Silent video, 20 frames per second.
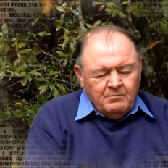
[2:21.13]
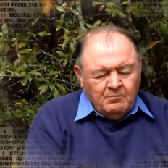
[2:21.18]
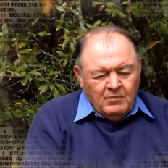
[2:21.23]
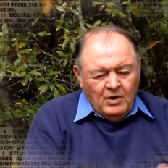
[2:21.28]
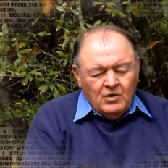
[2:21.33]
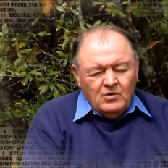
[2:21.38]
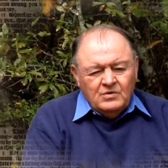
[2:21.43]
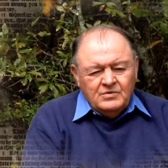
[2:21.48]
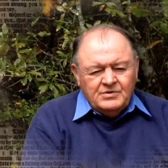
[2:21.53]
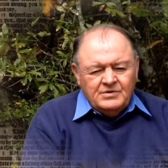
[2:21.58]

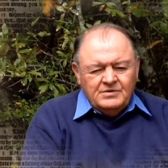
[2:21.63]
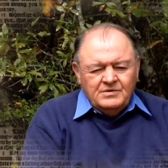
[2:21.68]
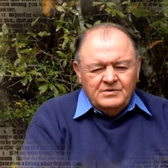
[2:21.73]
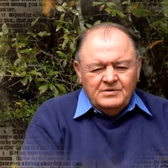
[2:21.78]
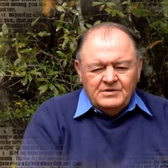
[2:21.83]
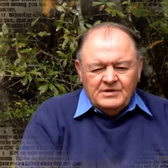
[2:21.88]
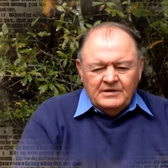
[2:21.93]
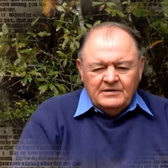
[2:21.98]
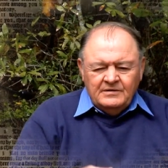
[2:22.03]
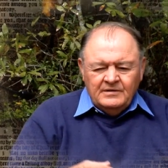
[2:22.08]

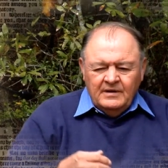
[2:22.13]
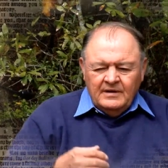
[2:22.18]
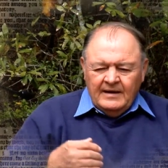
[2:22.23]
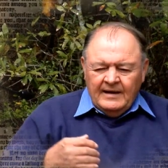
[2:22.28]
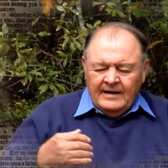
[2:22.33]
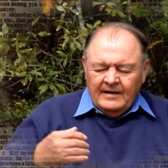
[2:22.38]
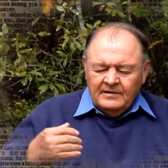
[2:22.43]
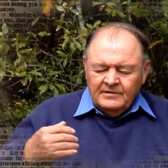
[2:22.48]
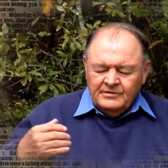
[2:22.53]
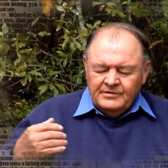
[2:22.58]
Moses
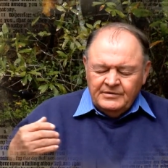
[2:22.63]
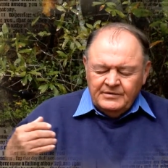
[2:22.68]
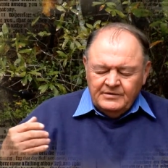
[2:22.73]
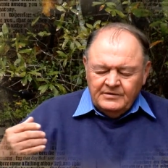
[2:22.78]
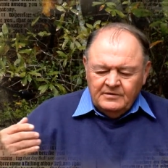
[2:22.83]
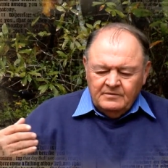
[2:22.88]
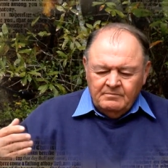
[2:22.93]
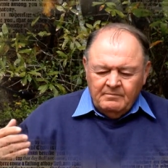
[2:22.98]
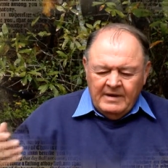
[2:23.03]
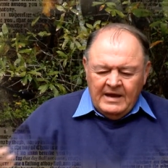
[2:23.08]
and
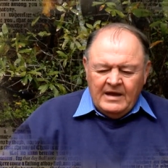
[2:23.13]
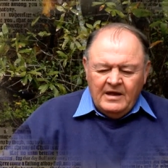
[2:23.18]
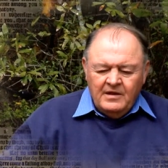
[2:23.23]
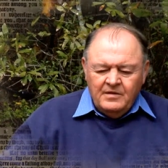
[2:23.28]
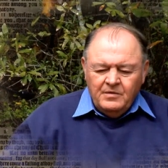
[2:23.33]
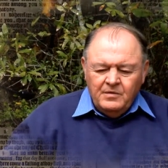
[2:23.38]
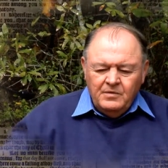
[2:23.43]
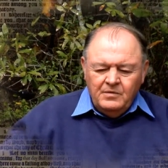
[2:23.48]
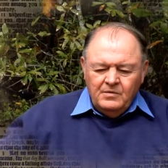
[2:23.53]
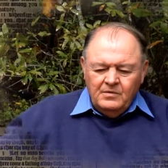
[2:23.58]
to
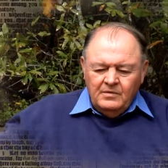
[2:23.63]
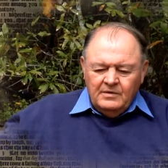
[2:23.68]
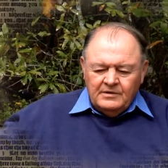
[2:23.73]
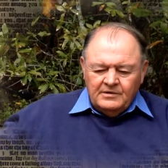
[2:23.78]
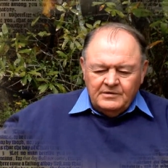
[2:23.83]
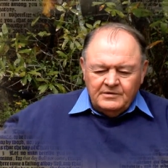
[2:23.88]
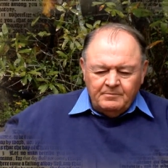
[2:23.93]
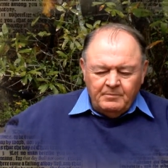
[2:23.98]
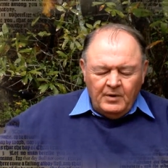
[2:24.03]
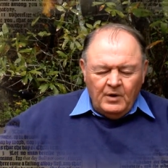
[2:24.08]
Matthew
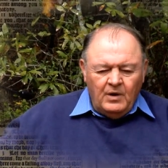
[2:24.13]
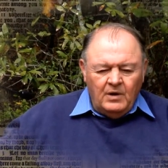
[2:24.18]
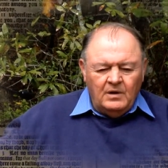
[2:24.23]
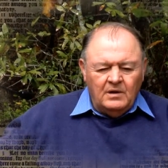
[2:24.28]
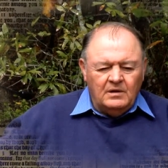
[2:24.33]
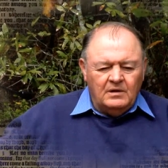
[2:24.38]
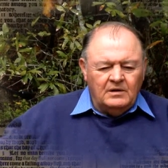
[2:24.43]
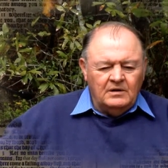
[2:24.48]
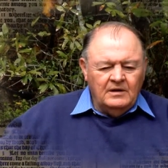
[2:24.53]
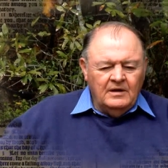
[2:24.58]
and to
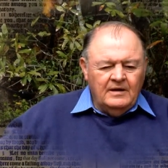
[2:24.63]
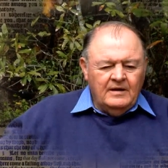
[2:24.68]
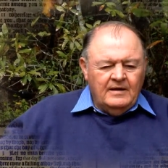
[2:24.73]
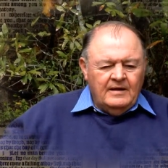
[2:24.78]
Paul,